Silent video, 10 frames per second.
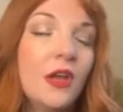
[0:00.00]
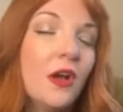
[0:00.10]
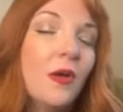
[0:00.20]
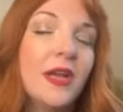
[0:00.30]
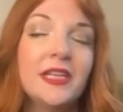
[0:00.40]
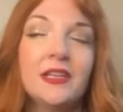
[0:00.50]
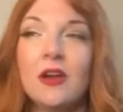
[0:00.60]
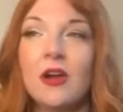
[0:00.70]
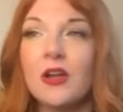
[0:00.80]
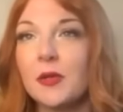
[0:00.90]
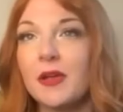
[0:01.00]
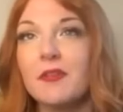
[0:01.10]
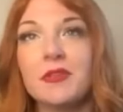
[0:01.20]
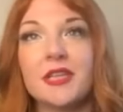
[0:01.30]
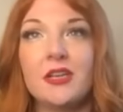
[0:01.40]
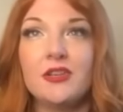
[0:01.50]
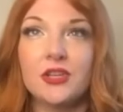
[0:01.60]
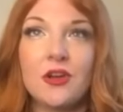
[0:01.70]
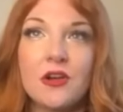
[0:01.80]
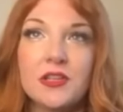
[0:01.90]
No, I didn't call. Everyone's like, you
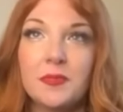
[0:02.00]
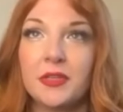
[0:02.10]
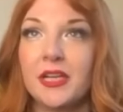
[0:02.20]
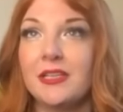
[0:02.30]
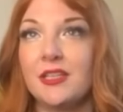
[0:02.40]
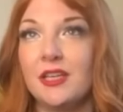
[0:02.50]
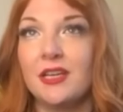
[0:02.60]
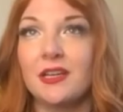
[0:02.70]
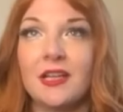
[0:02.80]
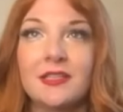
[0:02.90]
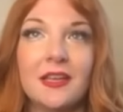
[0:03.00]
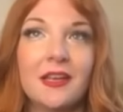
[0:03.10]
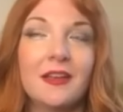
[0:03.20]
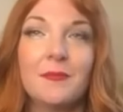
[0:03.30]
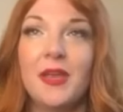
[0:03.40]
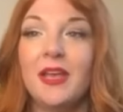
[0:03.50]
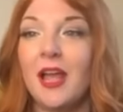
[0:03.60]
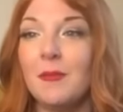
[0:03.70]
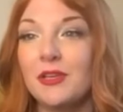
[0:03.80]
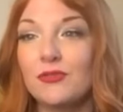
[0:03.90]
should call the police. You need to. It's like, man,
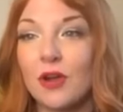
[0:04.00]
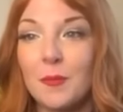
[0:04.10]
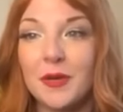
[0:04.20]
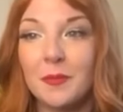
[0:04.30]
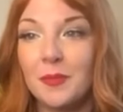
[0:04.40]
I'm a drop in a